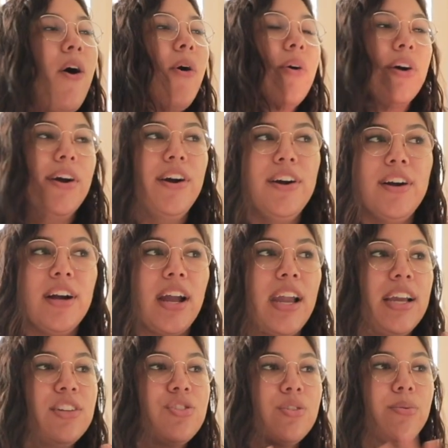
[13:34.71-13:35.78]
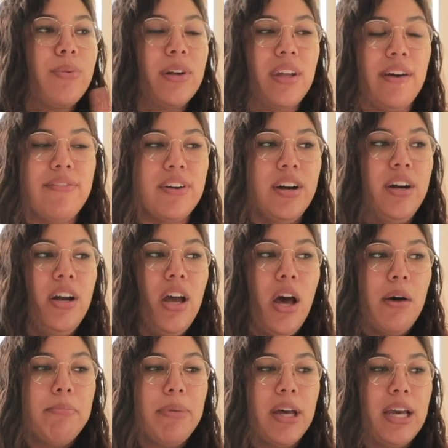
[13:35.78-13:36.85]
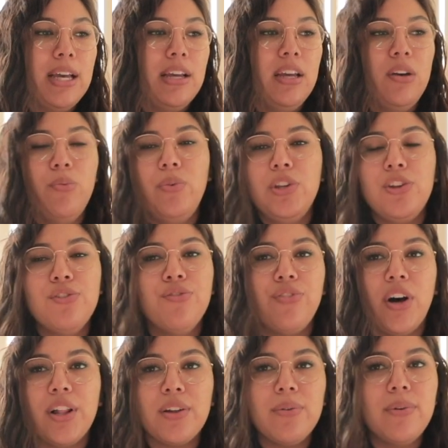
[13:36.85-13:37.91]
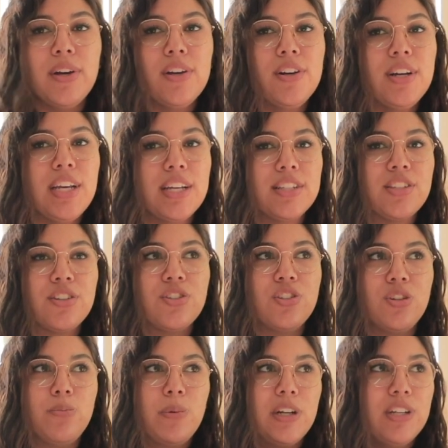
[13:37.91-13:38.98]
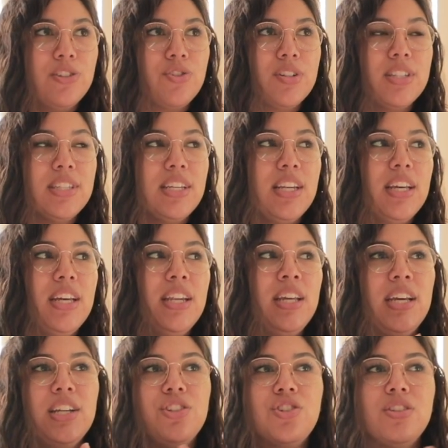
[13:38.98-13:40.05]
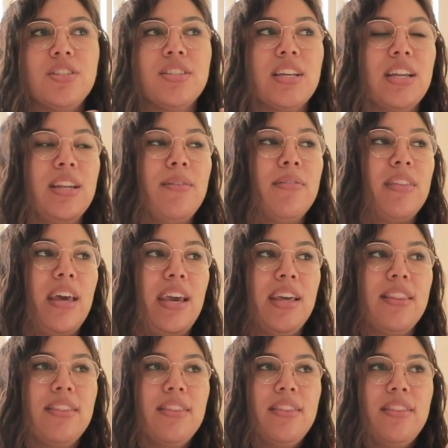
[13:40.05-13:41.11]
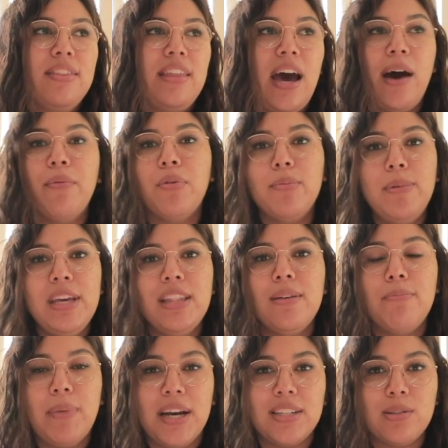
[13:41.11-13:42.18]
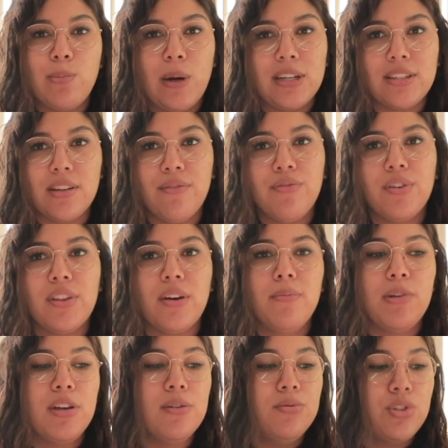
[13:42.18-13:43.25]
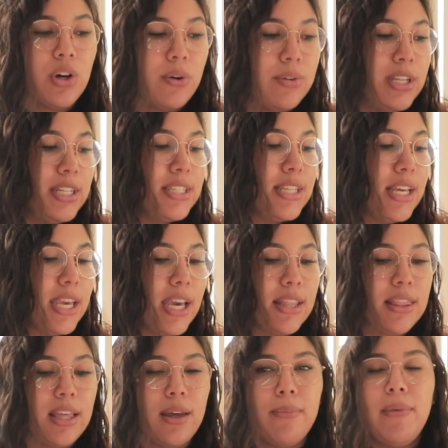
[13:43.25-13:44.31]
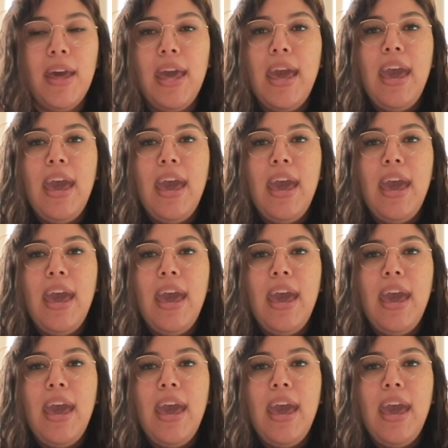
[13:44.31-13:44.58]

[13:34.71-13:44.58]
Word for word: or her age or whatever. But when you follow what your kids are super interested in, it's just gonna like, that will be the best present for them. You don't need to get them